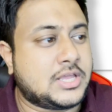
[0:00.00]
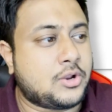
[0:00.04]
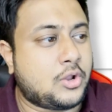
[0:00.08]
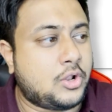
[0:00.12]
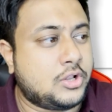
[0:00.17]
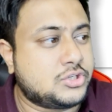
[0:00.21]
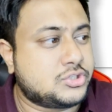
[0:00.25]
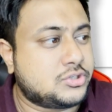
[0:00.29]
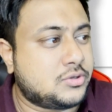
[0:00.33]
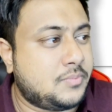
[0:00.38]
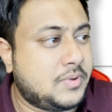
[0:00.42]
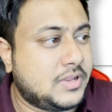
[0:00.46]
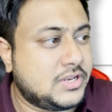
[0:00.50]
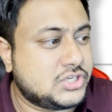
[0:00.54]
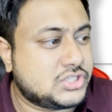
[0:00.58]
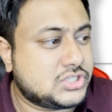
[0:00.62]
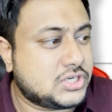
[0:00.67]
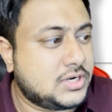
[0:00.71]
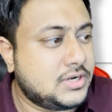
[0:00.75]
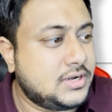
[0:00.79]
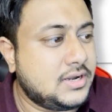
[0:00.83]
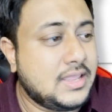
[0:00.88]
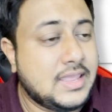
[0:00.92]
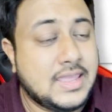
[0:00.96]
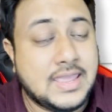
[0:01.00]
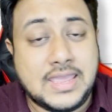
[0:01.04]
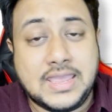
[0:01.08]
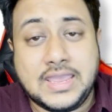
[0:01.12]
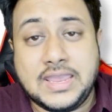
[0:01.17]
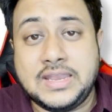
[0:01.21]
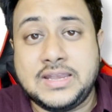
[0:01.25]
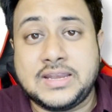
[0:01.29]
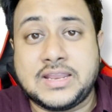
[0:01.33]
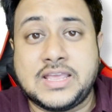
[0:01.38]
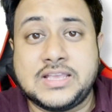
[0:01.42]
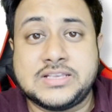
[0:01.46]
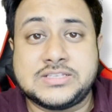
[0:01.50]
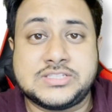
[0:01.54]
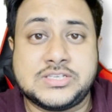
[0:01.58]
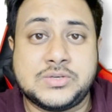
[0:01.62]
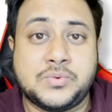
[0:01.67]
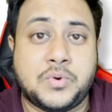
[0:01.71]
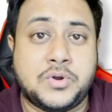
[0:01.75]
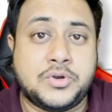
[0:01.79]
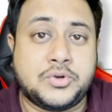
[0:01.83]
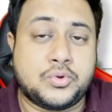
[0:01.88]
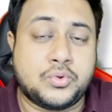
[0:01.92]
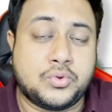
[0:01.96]
are also mentioned in case you
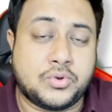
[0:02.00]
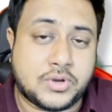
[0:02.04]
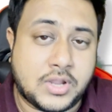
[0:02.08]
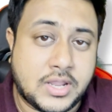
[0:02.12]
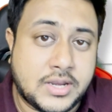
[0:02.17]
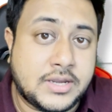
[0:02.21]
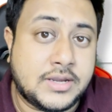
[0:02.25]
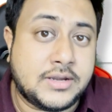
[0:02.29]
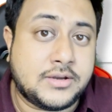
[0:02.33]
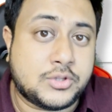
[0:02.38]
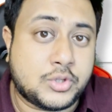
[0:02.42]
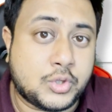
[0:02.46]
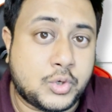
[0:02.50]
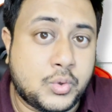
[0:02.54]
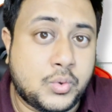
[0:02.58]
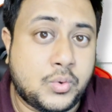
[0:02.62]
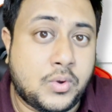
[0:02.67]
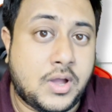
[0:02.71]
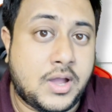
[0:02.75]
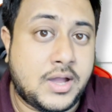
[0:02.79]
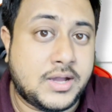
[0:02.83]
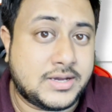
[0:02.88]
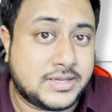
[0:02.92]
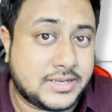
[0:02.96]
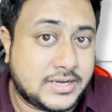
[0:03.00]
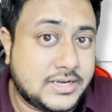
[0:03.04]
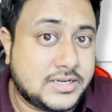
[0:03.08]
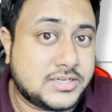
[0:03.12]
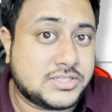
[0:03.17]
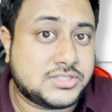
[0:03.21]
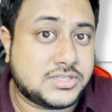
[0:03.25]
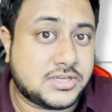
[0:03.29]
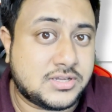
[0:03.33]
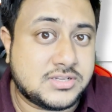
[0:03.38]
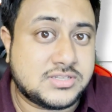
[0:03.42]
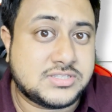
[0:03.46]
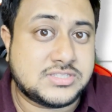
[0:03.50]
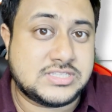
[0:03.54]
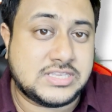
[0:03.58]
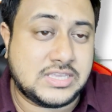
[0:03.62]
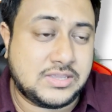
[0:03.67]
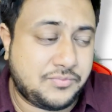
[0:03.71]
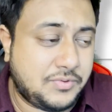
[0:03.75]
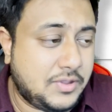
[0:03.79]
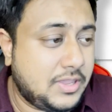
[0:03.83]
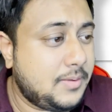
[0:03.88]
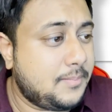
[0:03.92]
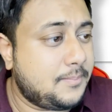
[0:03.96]
want to run it through a grid search
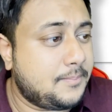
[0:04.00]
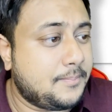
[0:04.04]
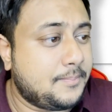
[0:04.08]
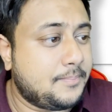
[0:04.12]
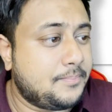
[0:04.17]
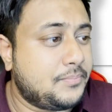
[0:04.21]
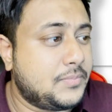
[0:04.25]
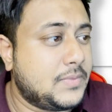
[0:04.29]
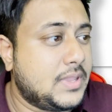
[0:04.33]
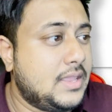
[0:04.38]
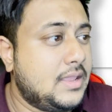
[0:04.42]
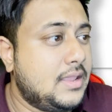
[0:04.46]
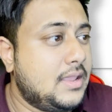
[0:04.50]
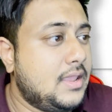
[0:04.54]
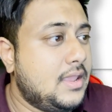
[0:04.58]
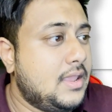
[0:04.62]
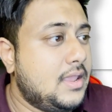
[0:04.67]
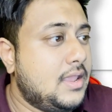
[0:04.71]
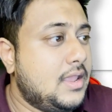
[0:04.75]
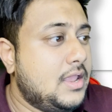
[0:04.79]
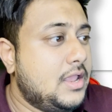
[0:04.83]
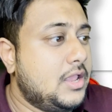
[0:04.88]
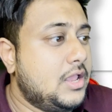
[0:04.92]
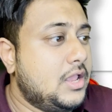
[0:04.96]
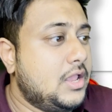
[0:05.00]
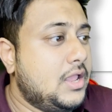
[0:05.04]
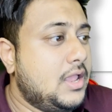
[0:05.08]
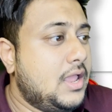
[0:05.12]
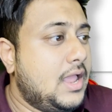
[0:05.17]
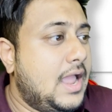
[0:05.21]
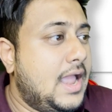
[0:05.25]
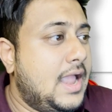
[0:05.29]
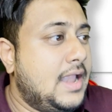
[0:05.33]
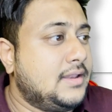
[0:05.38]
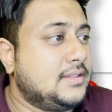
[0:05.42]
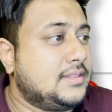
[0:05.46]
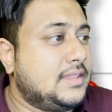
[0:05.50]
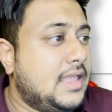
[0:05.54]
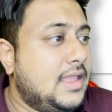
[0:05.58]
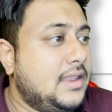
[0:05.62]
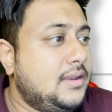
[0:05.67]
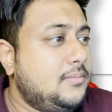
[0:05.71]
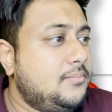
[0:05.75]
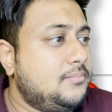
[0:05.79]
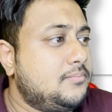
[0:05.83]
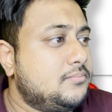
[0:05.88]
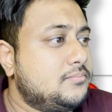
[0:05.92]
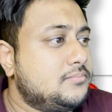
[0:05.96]
CV. And
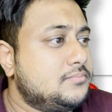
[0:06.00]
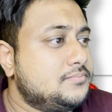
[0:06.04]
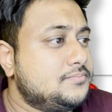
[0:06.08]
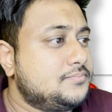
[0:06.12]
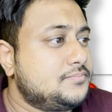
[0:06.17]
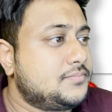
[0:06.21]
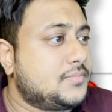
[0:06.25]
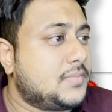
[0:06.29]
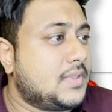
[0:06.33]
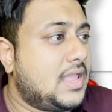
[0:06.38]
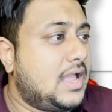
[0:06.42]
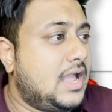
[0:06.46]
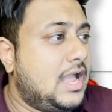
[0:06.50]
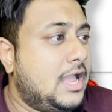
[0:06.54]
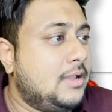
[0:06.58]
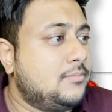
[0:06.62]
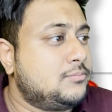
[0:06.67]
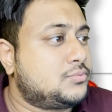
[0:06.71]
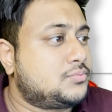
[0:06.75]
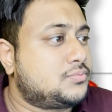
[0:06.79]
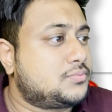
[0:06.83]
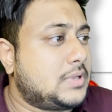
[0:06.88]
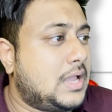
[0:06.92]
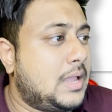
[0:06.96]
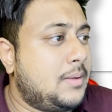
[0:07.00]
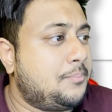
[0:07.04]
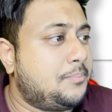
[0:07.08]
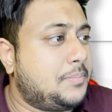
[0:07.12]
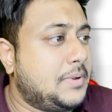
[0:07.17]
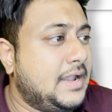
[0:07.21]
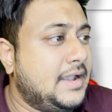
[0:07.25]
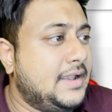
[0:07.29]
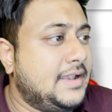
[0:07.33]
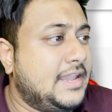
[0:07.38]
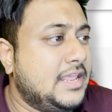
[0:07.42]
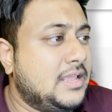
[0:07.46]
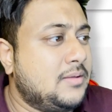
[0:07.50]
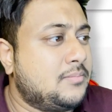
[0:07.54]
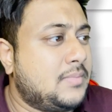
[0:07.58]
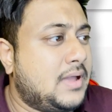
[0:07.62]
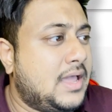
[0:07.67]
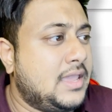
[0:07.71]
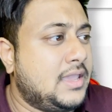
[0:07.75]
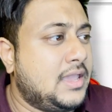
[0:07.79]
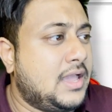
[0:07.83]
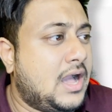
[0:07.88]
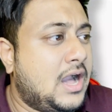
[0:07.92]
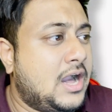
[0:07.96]
then I'm printing
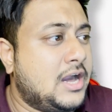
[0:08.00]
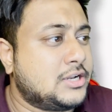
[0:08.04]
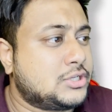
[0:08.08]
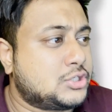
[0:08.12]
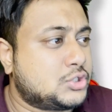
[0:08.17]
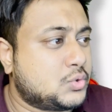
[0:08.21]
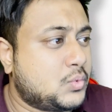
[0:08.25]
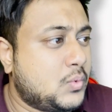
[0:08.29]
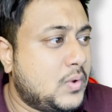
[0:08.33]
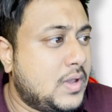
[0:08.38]
my R2